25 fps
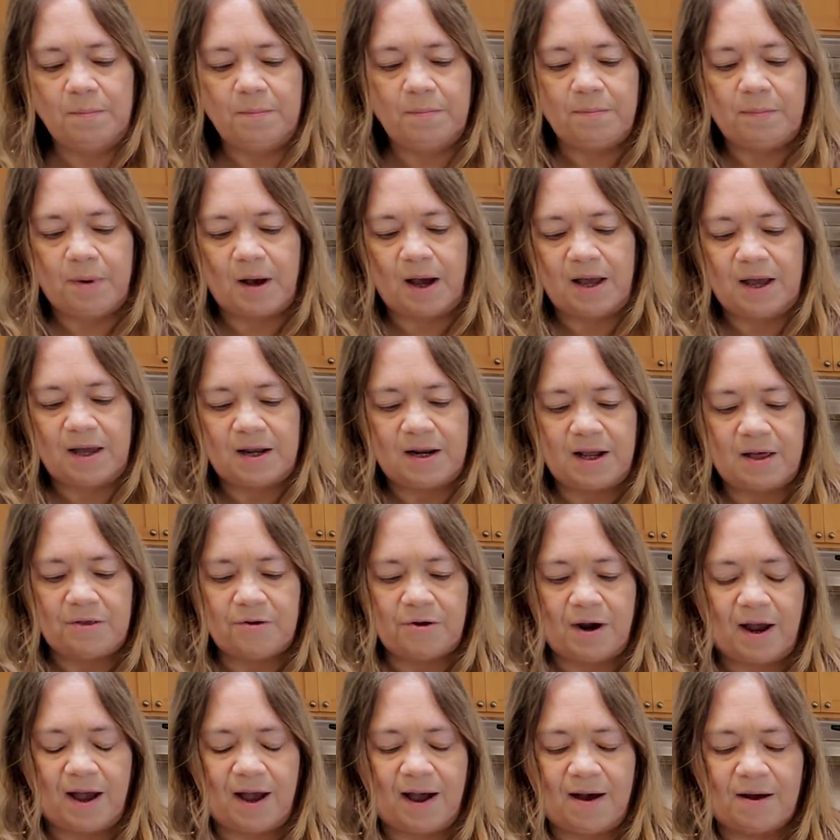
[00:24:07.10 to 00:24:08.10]
buy another
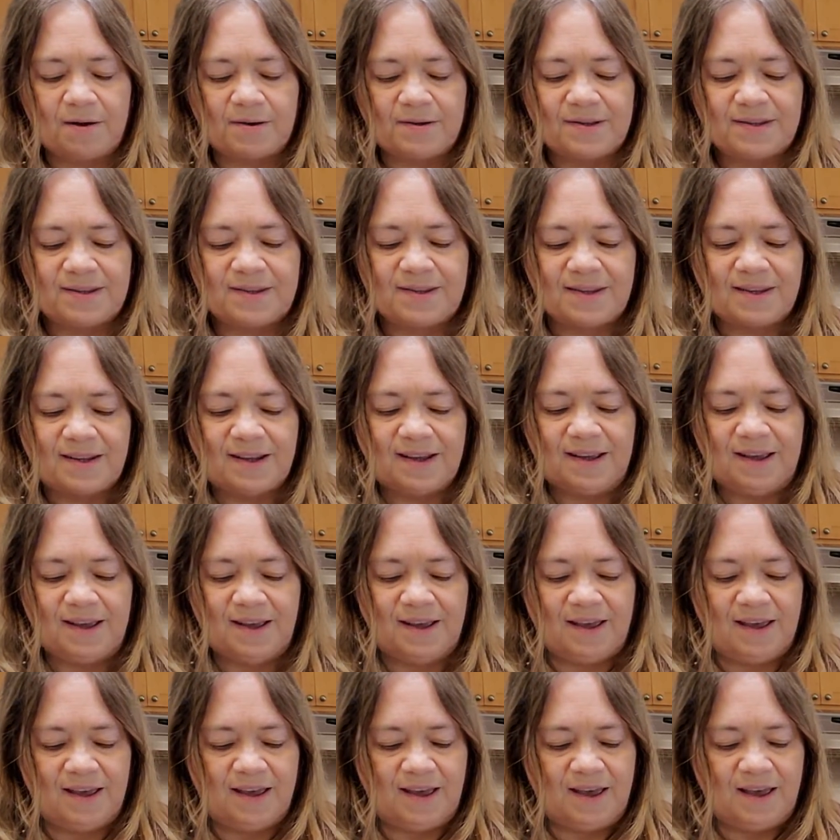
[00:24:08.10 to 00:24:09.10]
house.
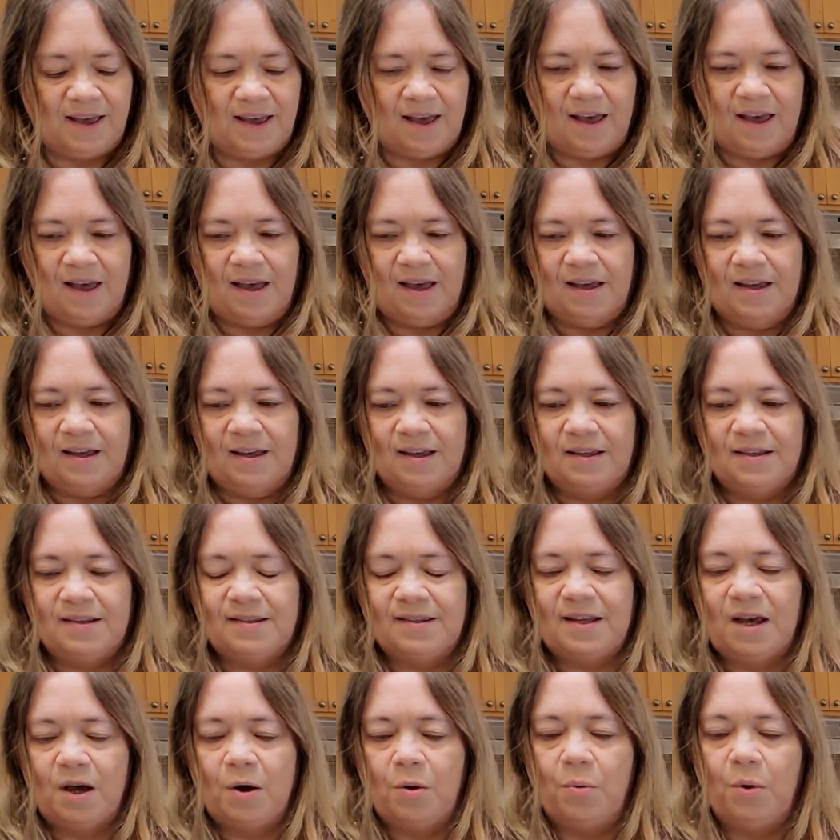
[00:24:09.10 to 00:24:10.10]

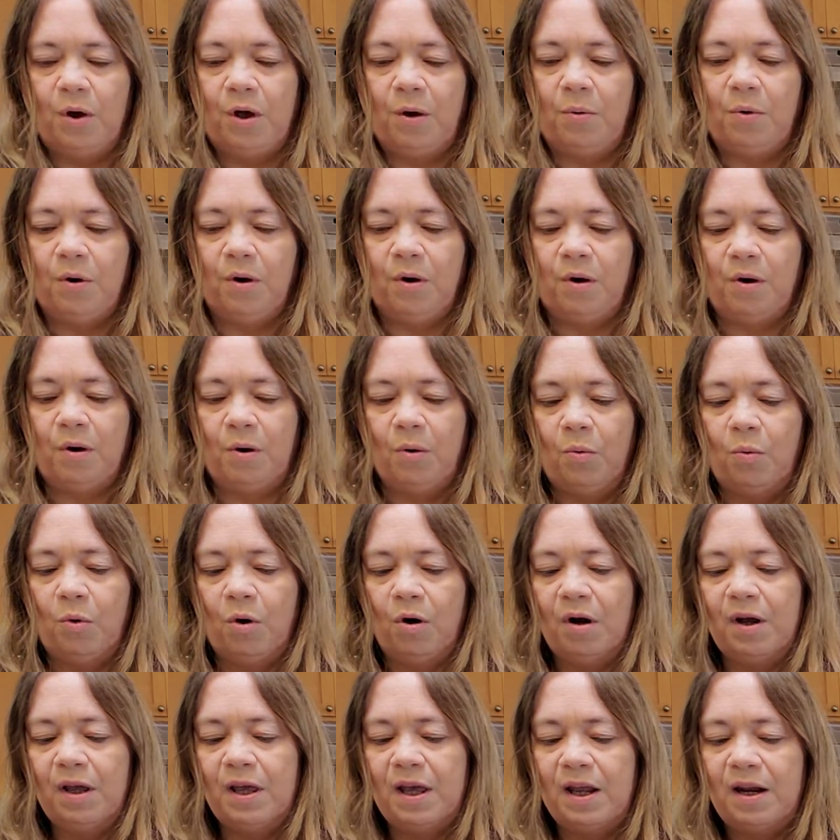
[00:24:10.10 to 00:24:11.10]
So we were
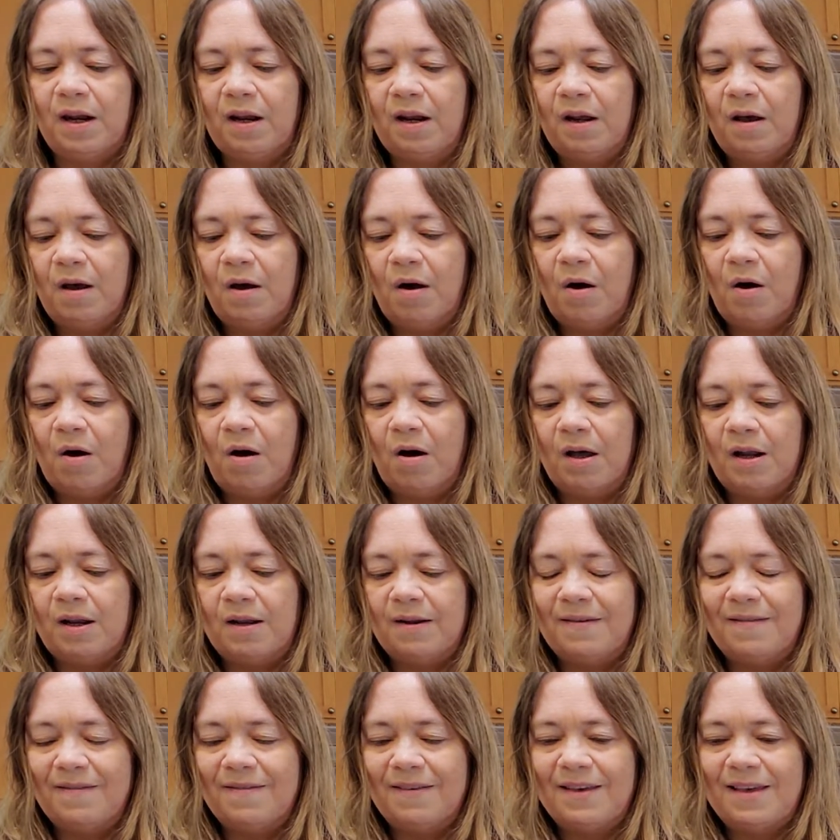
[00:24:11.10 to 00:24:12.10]
working on
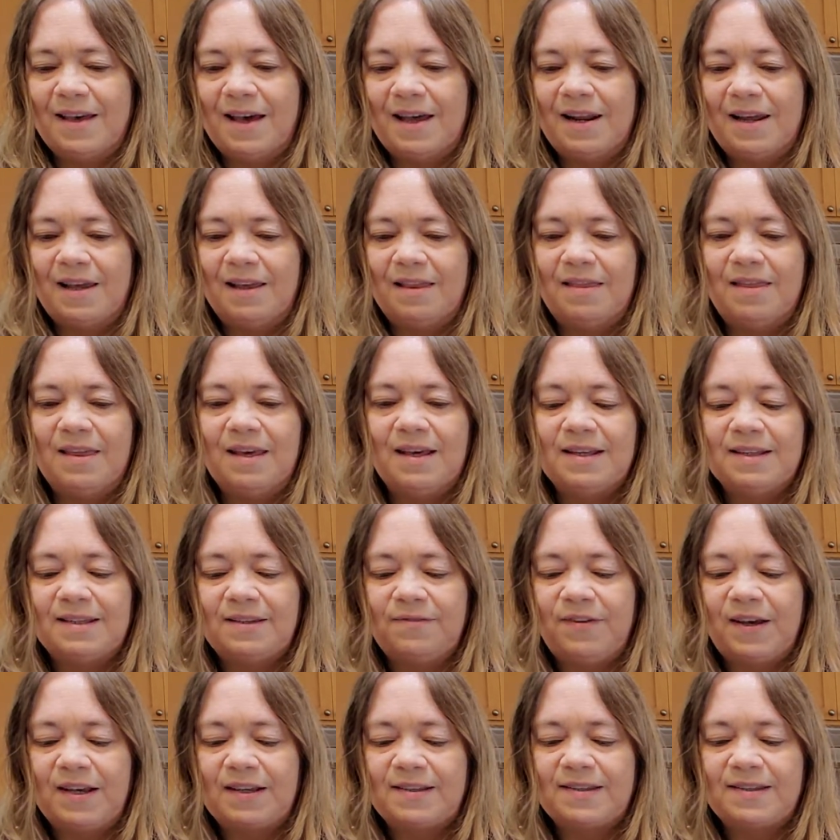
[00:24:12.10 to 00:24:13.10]
getting things
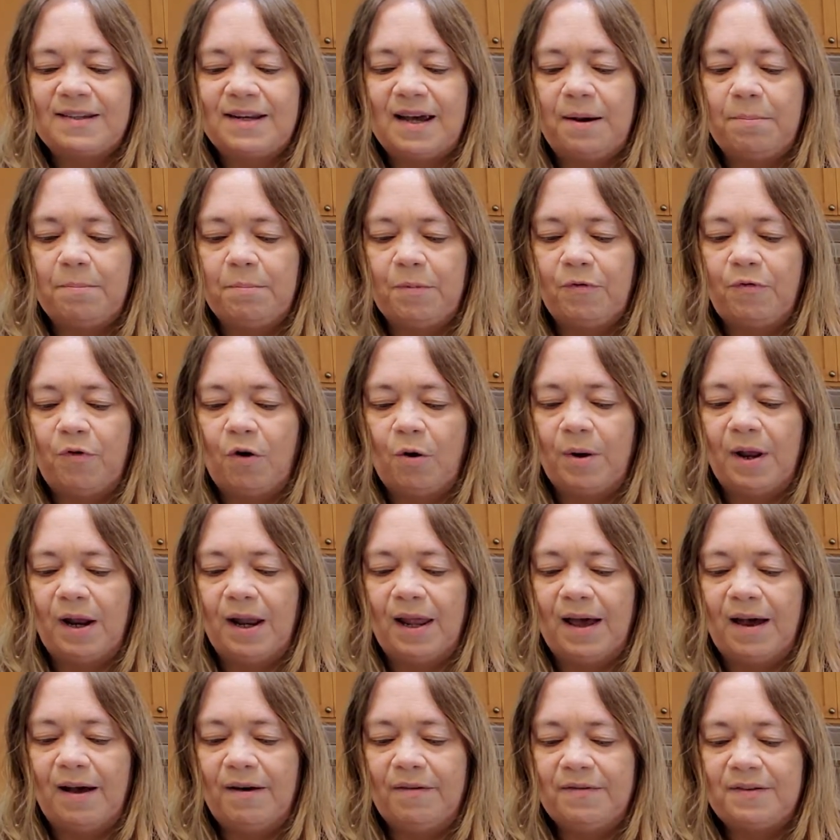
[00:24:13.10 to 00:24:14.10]
fixed up before we
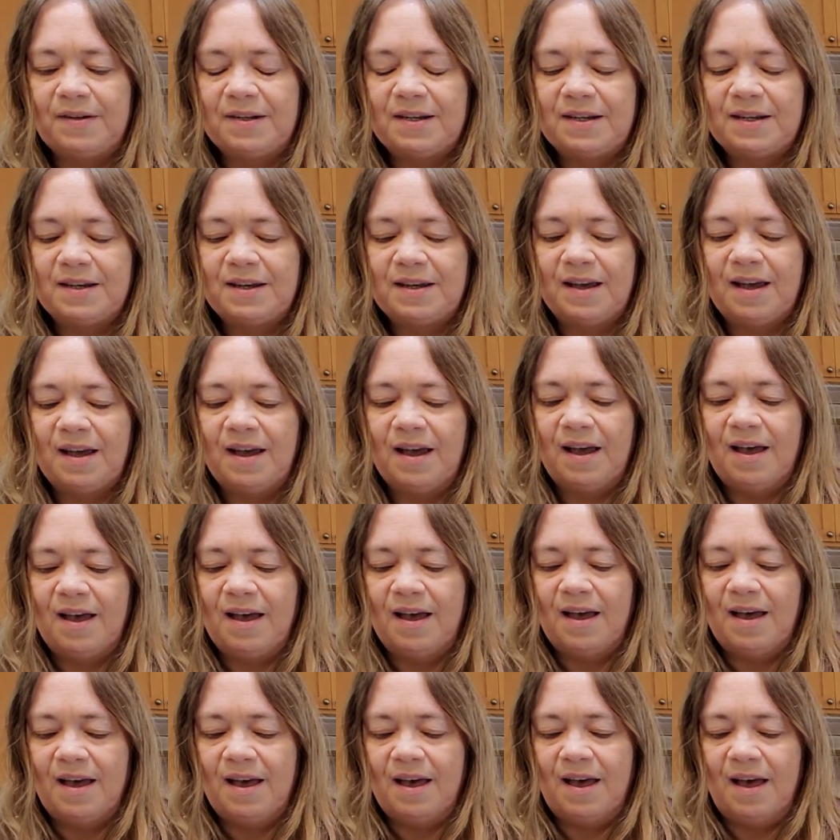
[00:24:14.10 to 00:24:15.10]
left.
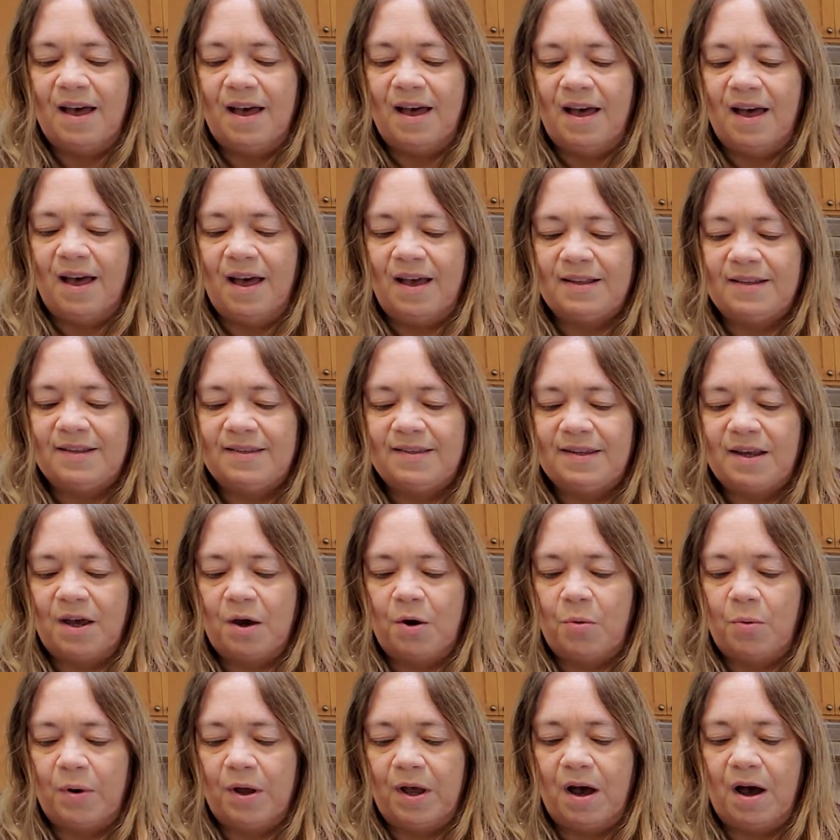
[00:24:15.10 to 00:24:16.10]
And so
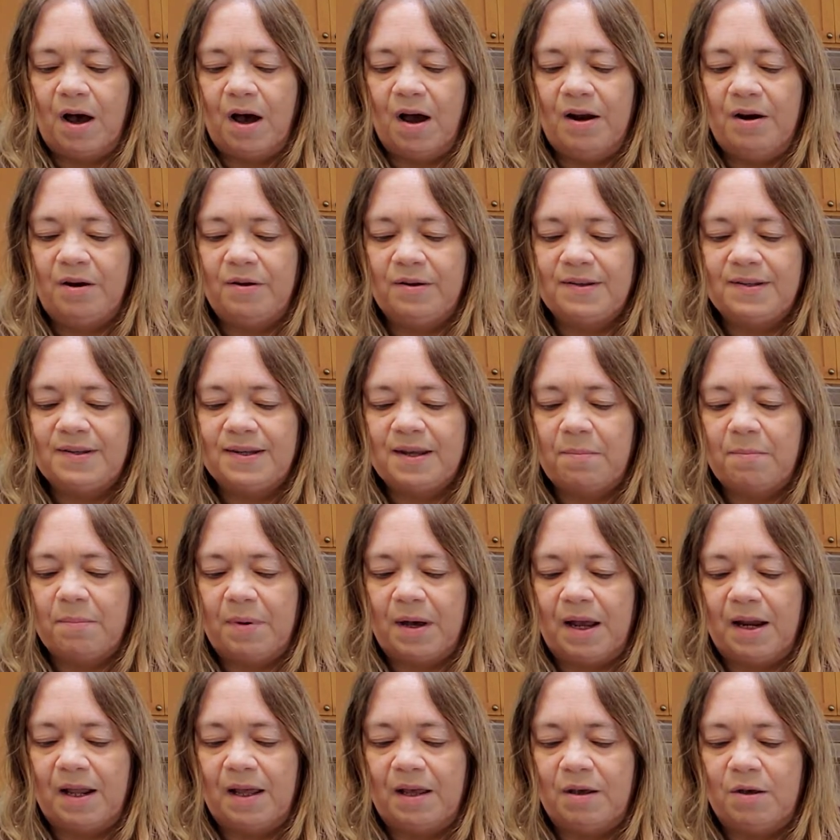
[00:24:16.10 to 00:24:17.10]
we hired
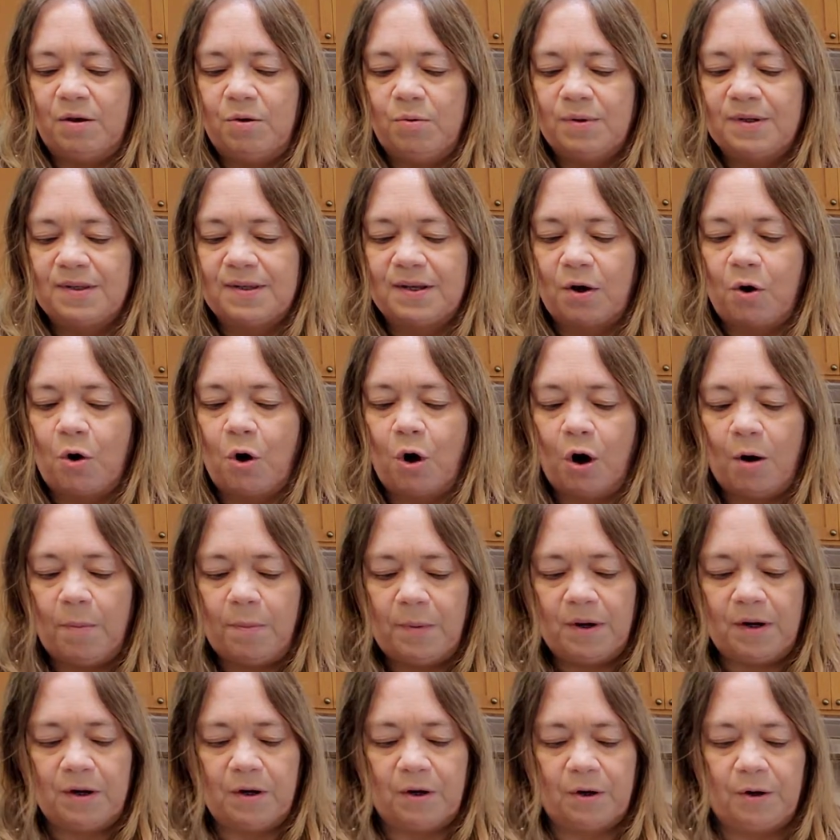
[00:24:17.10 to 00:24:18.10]
somebody who was a
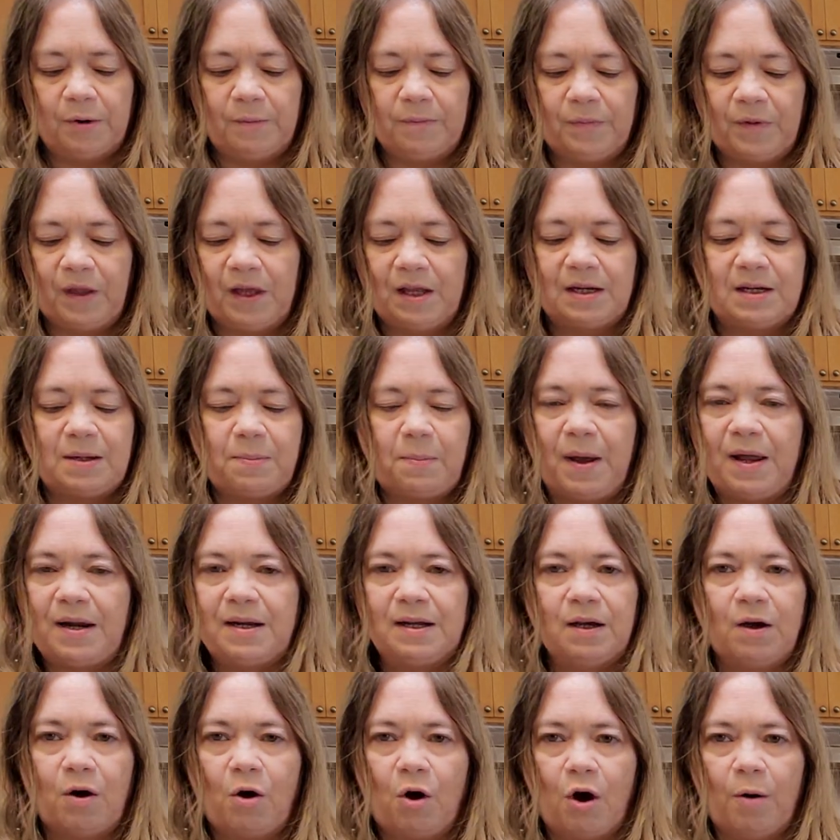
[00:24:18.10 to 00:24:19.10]
carpenter,
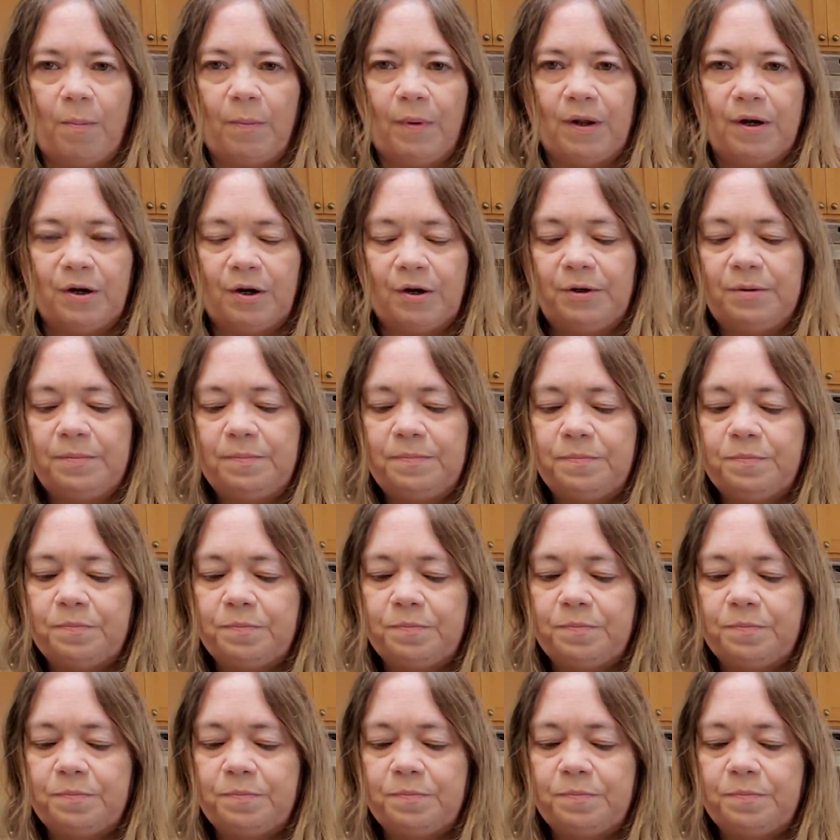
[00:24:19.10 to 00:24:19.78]
independent carpenter,